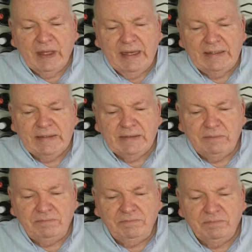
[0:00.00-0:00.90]
And
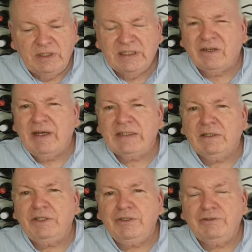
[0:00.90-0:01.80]
he's great
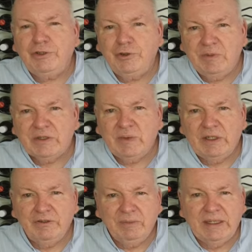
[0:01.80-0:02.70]
on YouTube as
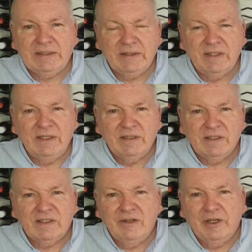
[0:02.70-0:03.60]
well. You might
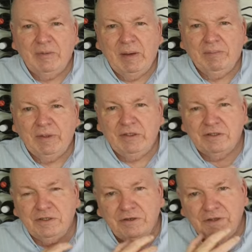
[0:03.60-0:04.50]
just look him up,
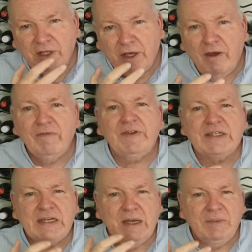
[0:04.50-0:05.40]
because during the COVID
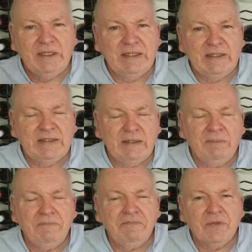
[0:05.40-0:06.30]
time, he did
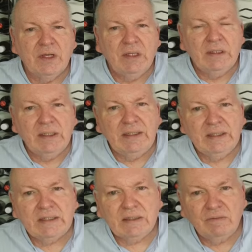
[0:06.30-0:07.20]
some
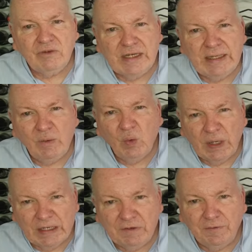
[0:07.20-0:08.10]
really
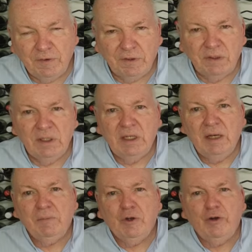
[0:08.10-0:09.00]
wonderful
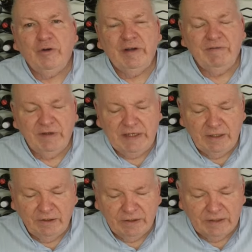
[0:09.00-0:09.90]
cookery
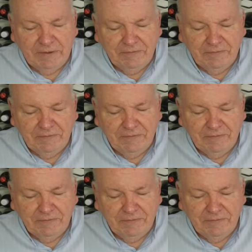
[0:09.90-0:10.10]
videos.